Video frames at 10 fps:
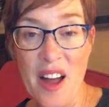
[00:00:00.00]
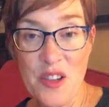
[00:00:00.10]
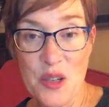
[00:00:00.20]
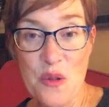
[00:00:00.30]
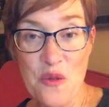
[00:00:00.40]

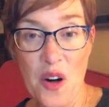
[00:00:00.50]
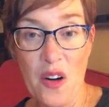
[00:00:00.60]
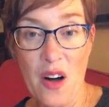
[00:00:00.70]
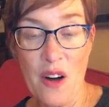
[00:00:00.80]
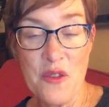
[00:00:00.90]
not too
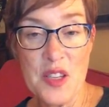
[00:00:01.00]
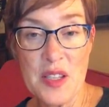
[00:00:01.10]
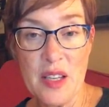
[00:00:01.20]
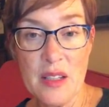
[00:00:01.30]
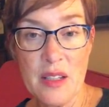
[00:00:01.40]
far off,
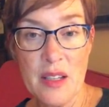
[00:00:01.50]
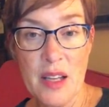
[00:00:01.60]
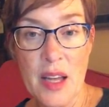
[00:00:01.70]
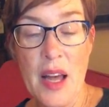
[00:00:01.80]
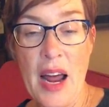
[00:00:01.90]
is it?
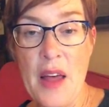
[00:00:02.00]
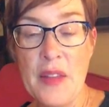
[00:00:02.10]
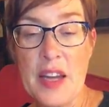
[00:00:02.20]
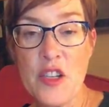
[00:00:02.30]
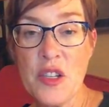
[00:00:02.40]

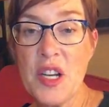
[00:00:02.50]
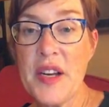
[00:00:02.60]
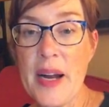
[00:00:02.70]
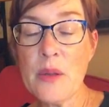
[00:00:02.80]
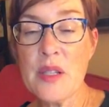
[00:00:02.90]
And they just
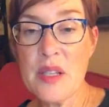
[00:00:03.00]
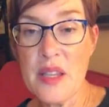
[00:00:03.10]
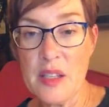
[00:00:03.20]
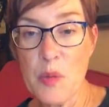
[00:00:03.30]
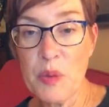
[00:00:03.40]
announced
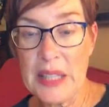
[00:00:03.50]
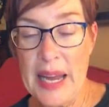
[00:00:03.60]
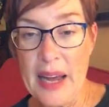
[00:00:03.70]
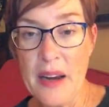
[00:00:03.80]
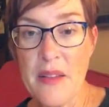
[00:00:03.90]
this
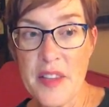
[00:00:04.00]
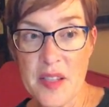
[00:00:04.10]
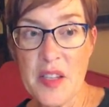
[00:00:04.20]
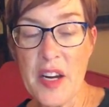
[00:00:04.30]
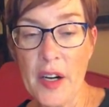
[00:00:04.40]
plan
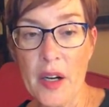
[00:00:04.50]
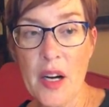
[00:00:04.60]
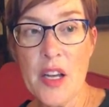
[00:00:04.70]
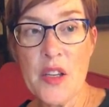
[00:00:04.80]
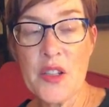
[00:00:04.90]
this year.
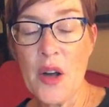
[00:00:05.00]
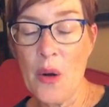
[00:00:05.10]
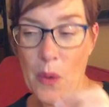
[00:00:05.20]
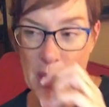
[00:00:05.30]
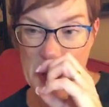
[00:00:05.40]

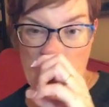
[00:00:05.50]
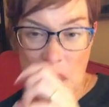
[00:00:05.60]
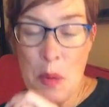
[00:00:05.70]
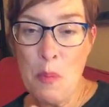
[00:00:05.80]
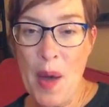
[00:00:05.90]
So you
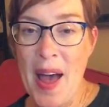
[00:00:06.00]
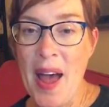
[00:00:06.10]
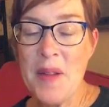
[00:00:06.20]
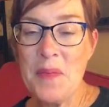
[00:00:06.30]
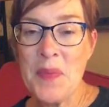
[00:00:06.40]
can
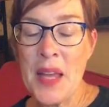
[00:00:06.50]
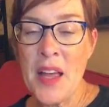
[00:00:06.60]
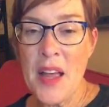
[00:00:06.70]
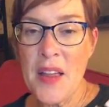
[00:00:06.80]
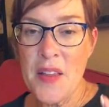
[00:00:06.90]
bet
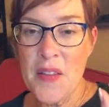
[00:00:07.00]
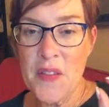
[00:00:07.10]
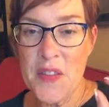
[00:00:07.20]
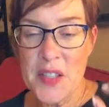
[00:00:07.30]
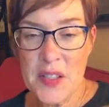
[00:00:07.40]

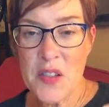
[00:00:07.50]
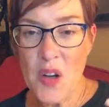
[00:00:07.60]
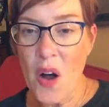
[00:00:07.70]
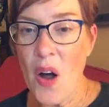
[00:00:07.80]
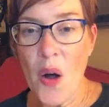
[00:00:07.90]
this is
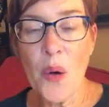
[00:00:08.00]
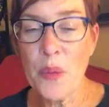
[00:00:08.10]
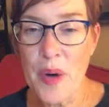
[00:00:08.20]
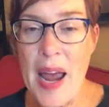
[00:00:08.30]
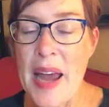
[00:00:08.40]

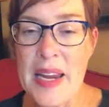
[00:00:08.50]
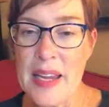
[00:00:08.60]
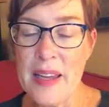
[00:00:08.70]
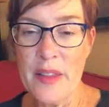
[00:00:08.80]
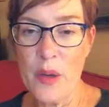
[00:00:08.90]
already
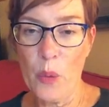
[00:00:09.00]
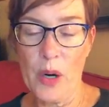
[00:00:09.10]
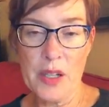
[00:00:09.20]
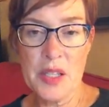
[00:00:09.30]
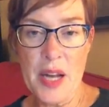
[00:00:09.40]
in the
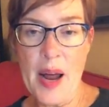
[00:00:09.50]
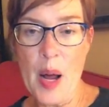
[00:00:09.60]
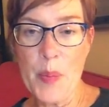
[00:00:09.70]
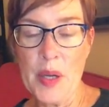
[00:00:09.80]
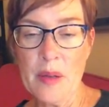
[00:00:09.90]
works to
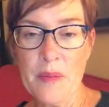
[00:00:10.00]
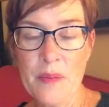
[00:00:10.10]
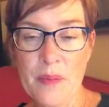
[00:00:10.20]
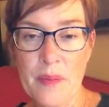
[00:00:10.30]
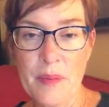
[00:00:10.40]
happen
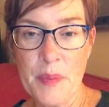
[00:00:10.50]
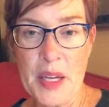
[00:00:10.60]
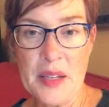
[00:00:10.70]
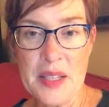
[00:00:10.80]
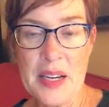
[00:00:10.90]

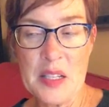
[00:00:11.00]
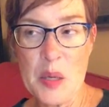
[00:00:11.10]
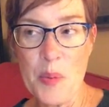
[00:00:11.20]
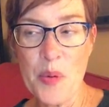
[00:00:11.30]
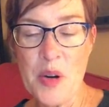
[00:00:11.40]
because that is
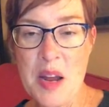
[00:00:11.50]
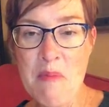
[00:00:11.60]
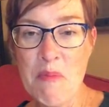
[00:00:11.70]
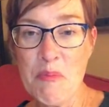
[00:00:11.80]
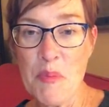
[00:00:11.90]
a pretty
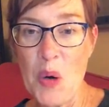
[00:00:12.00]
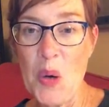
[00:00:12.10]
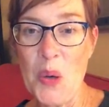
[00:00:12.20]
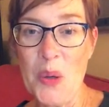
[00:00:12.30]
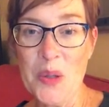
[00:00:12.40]

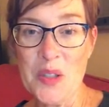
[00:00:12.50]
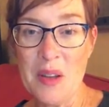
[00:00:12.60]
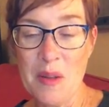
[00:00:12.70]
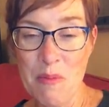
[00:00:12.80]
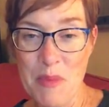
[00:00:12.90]
bold
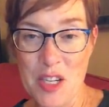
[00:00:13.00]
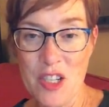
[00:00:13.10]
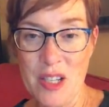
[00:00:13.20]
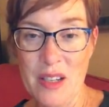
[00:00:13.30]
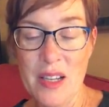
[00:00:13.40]

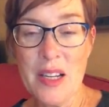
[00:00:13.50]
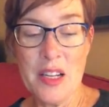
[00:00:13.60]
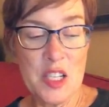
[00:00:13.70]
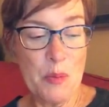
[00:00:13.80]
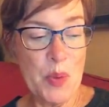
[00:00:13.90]
mission
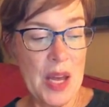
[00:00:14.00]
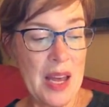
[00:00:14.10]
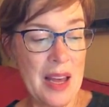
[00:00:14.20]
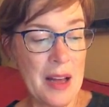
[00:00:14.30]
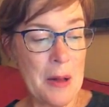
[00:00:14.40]
to
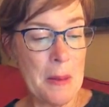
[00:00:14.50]
be